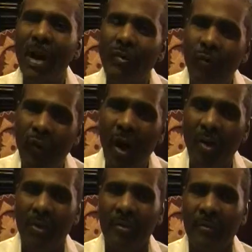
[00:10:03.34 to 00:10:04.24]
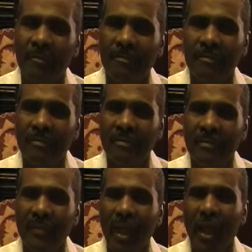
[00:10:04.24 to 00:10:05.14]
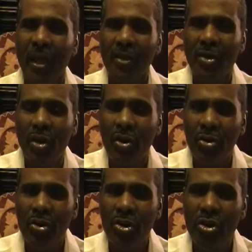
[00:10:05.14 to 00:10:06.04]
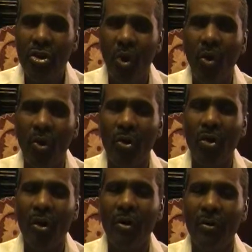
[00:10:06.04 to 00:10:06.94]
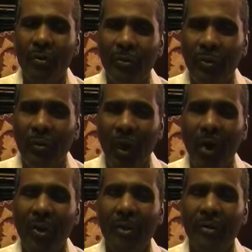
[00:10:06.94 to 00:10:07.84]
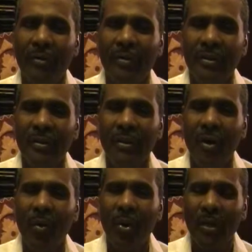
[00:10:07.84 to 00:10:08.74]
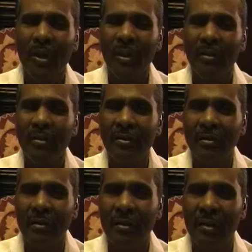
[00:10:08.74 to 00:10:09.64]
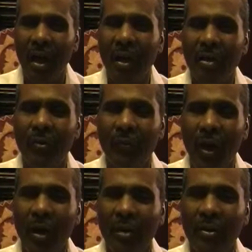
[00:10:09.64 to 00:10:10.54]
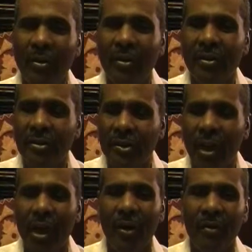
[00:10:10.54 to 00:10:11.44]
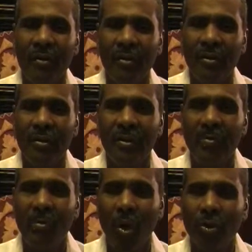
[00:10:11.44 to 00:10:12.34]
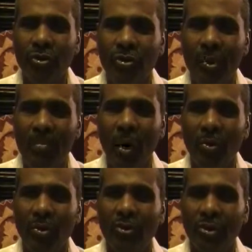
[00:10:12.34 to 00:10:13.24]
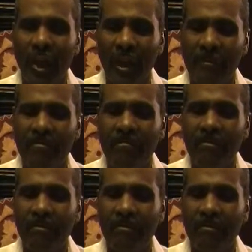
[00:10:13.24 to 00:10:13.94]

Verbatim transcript: my father. He's your father. What did God the Father tell Moses when Moses said,